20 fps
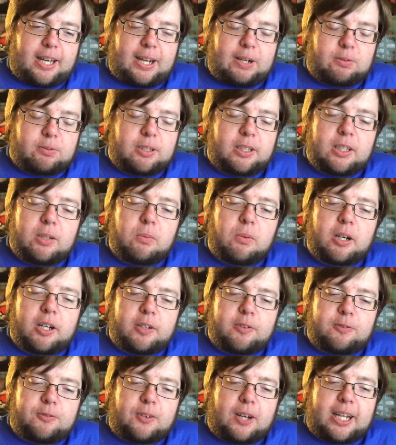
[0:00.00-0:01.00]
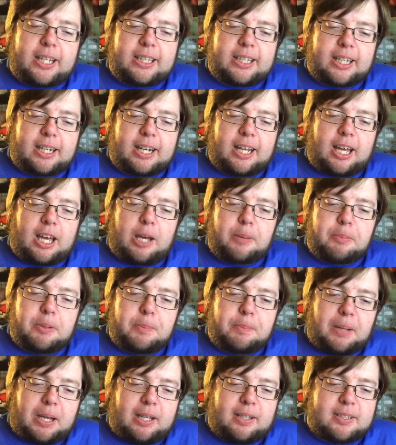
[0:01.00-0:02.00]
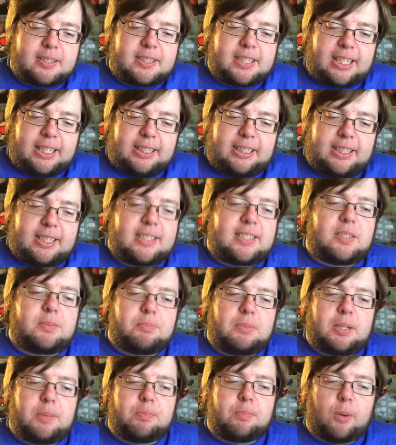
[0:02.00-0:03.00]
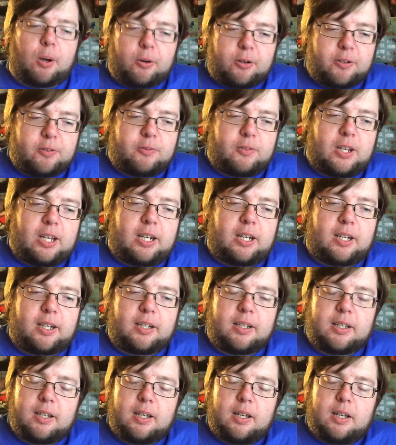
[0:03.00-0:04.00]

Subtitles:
really want to find that happy balance that gets me motivated